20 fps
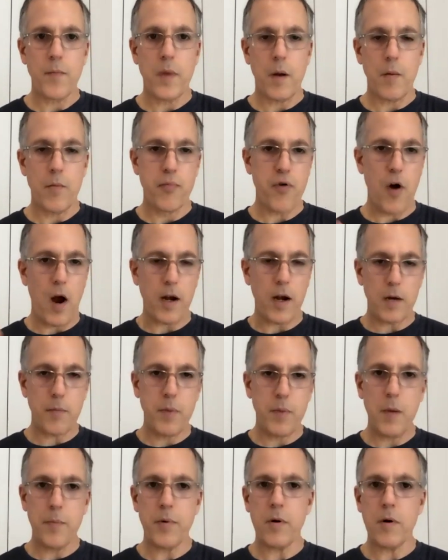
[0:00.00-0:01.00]
product
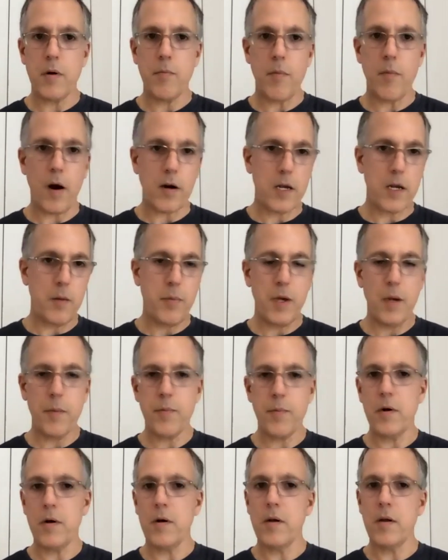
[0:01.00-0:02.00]
people, marketing
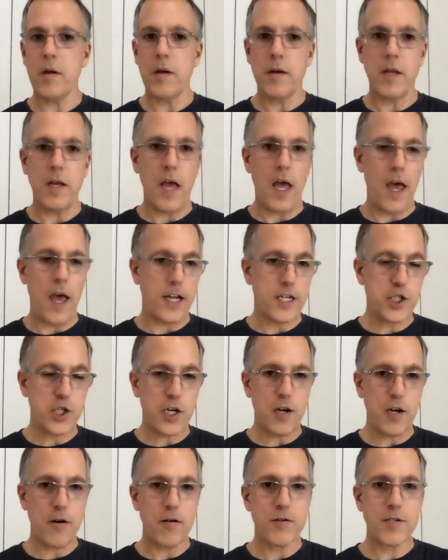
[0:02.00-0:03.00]
people,
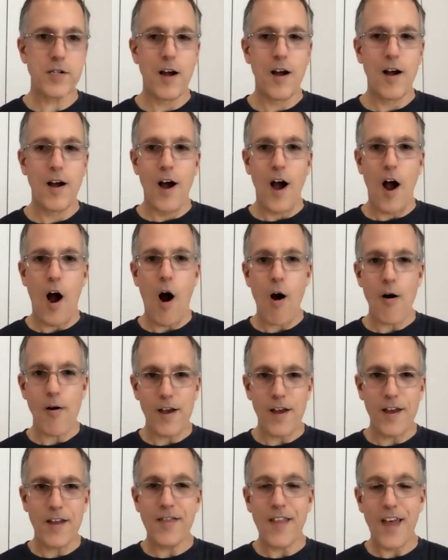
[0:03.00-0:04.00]
engineers, are
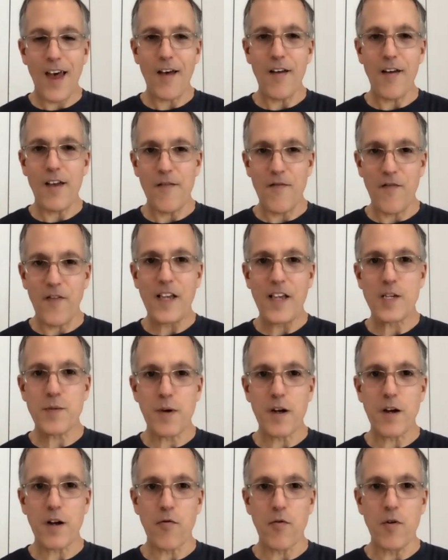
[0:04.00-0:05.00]
in that
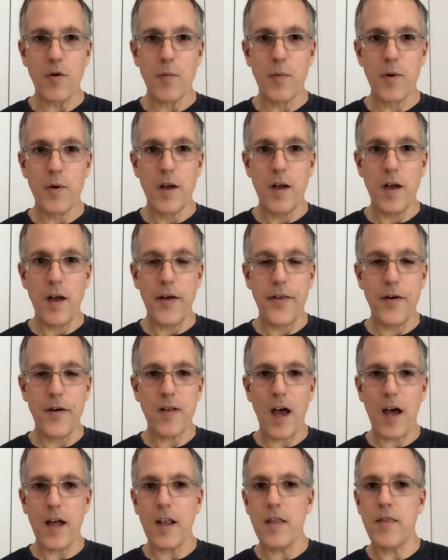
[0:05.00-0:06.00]
Facebook group. And they're
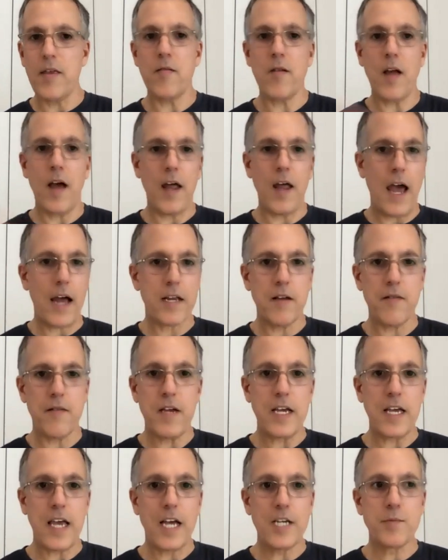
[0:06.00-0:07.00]
not actively
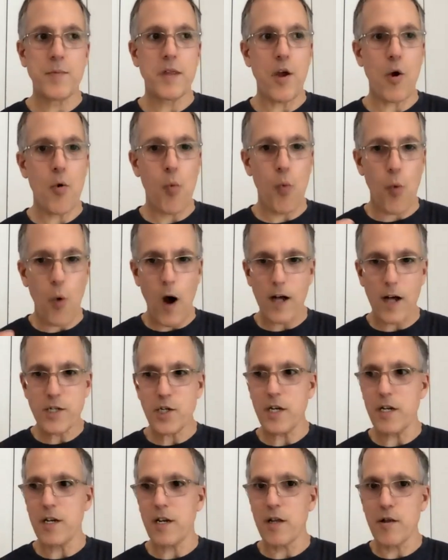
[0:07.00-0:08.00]
engaged, but they're
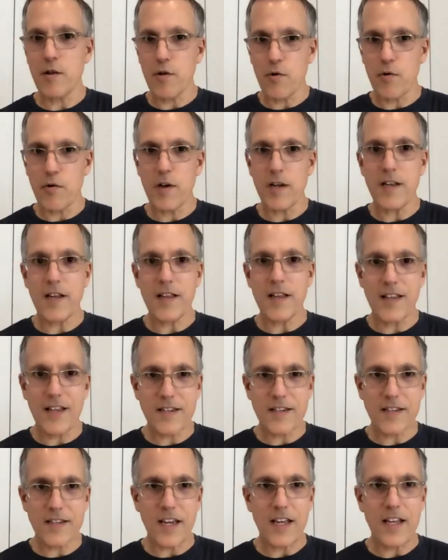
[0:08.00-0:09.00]
watching and learning and
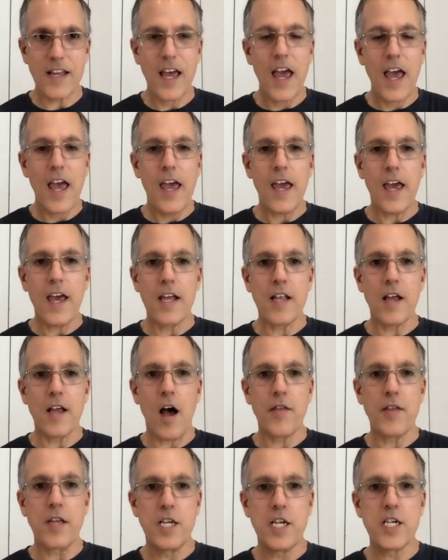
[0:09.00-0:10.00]
listening. And
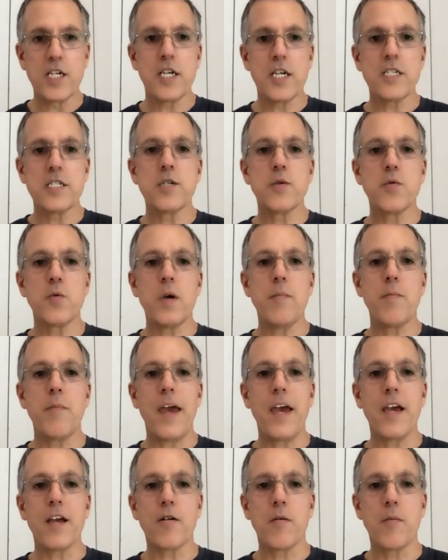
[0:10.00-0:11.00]
the decisions we
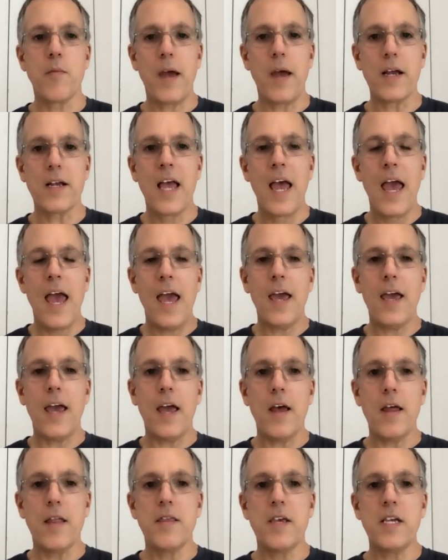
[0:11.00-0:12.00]
make are
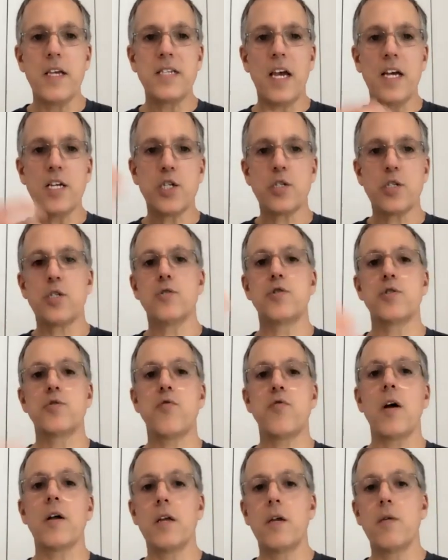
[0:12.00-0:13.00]
hey, these agents are
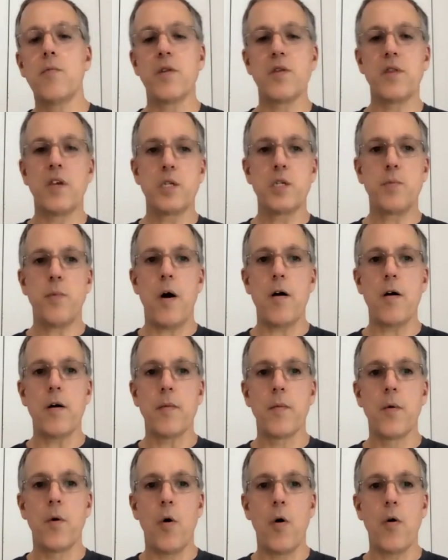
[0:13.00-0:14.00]
struggling with this part,
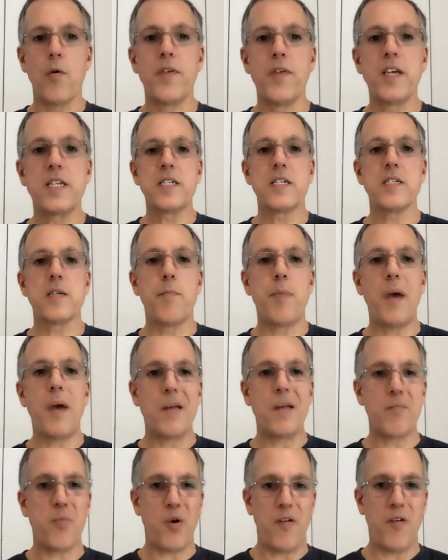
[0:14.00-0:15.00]
or this a
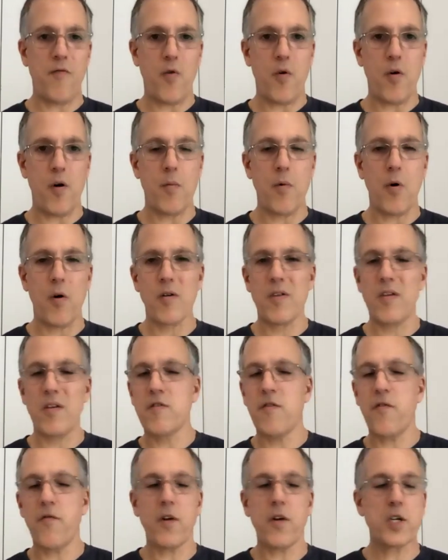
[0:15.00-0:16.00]
pain point for them, or
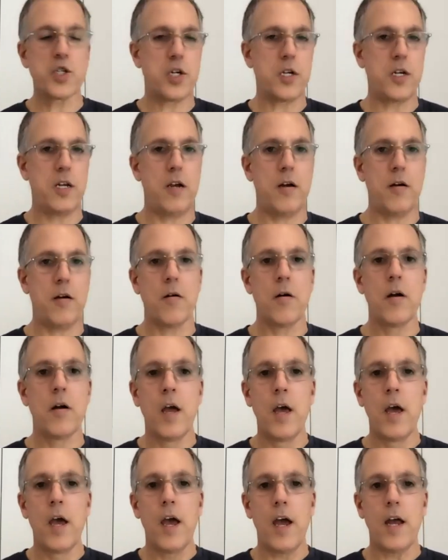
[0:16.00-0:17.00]
there's friction here.
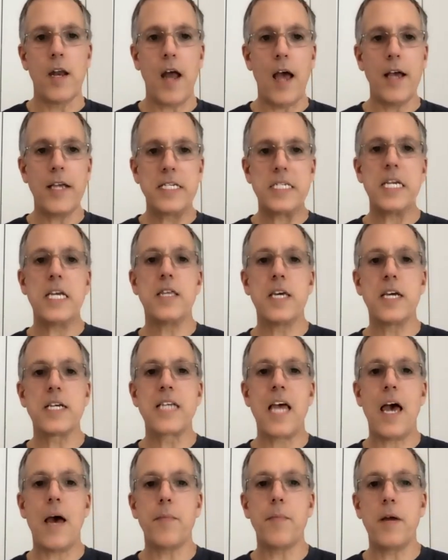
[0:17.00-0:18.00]
And I see things
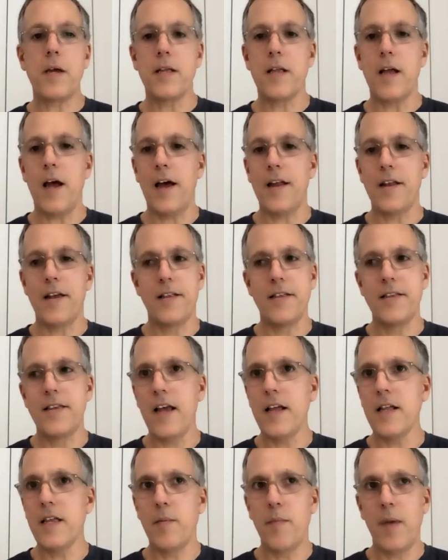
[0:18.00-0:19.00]
happening on a
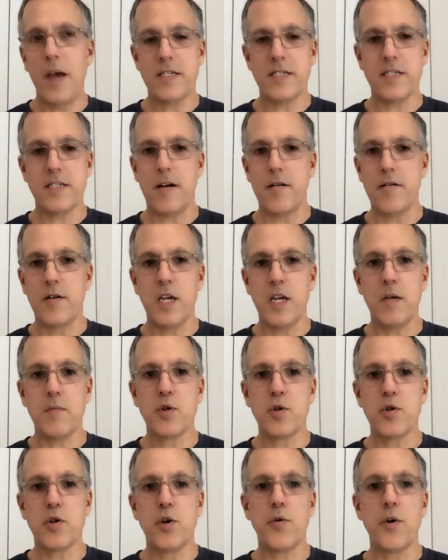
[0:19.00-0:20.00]
daily basis that our teams
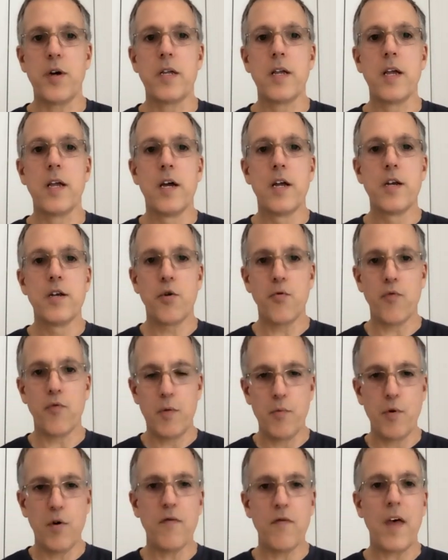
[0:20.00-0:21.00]
are doing to
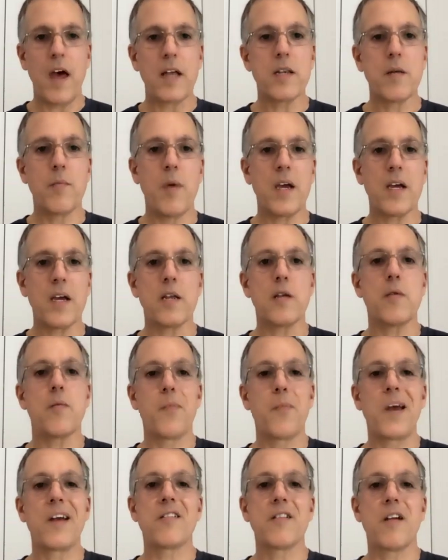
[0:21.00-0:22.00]
remove that, to make it a
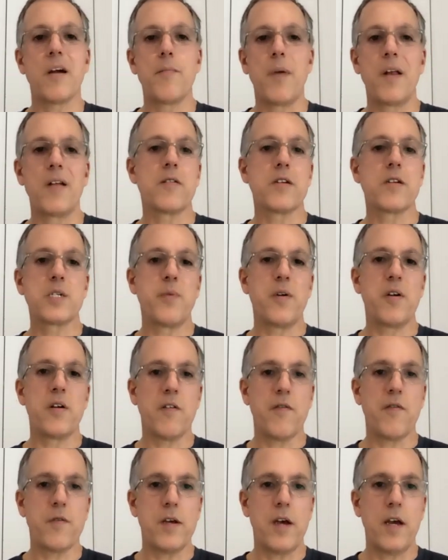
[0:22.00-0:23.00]
better
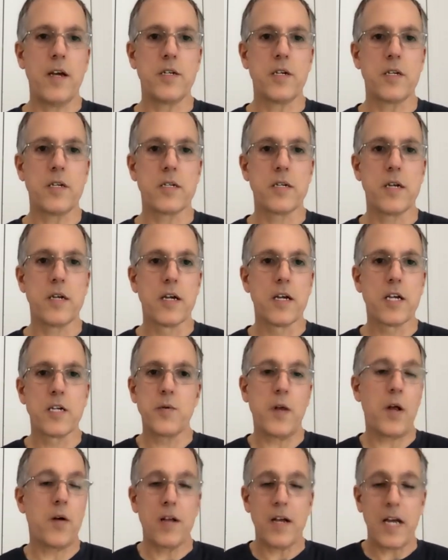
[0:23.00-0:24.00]
experience for the agents. Because
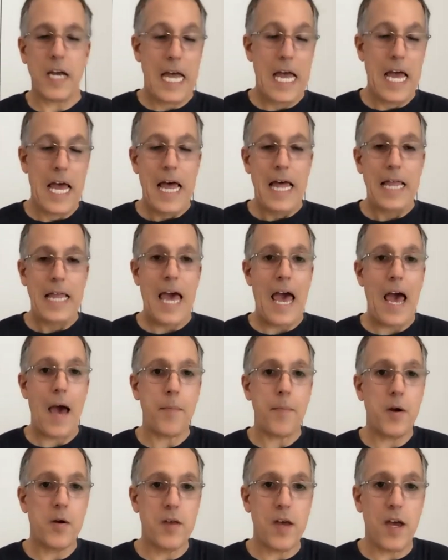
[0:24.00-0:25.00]
we know, like, the
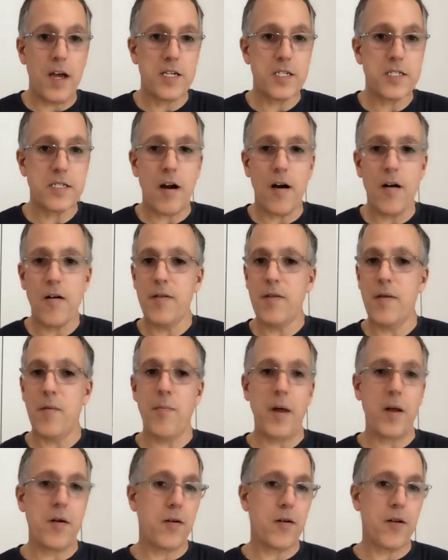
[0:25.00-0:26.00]
happier the agents are, the
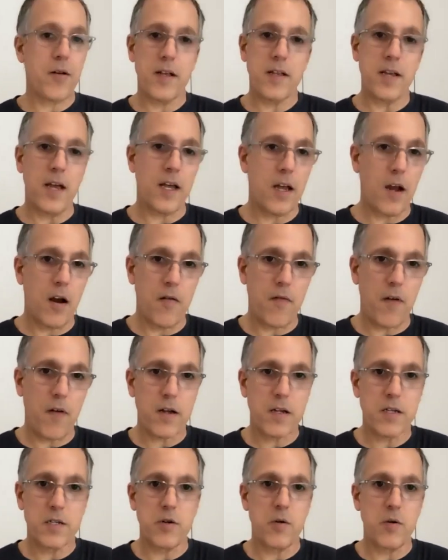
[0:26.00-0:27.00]
better they're going to take care of our
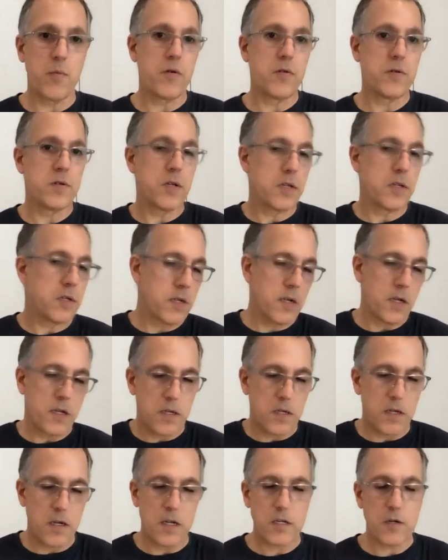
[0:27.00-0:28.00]
consumers.
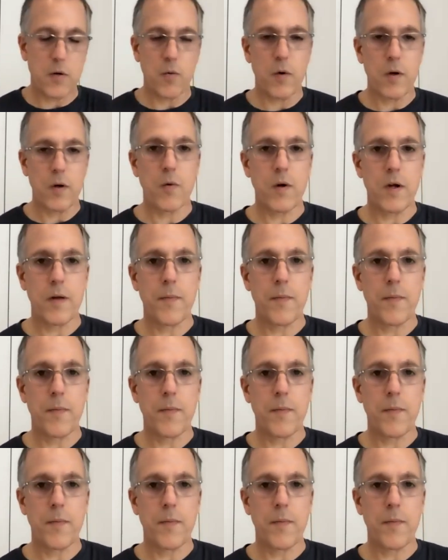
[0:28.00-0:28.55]
It's a win-win.